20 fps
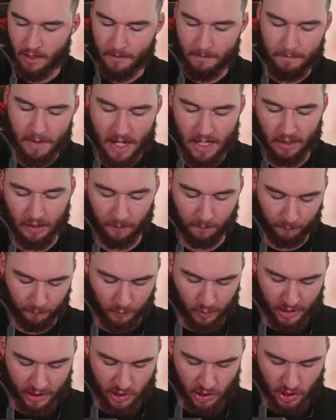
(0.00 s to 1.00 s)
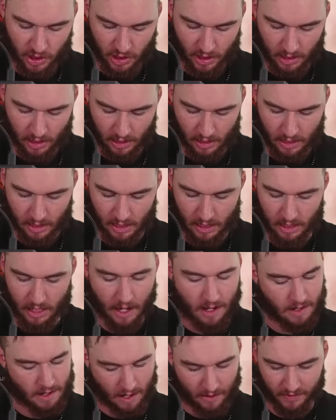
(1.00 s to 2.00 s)
Bailey Rich, and
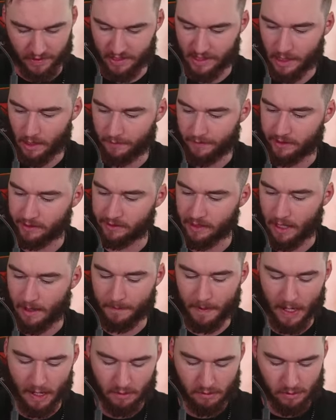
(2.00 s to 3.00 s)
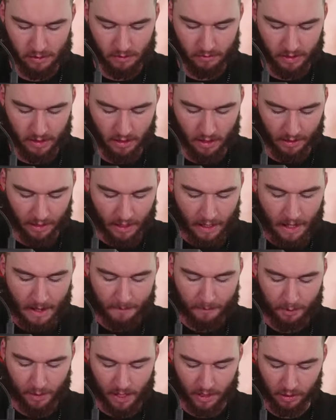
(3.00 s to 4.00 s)
another silver star powers. We got
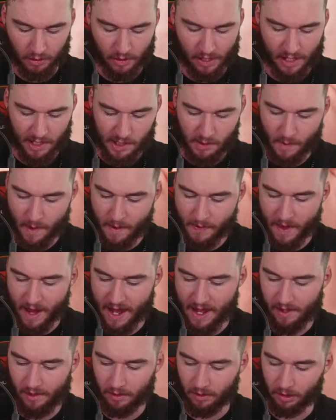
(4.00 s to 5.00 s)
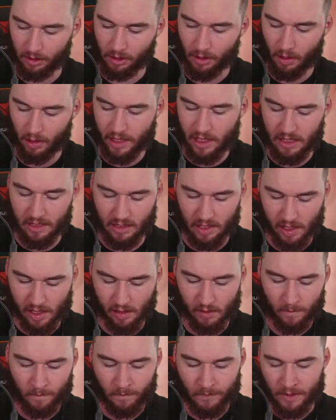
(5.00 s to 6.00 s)
Brad Crouch with a Lockie
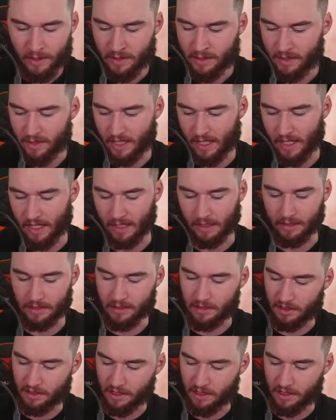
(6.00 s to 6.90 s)
Neal Scanlon's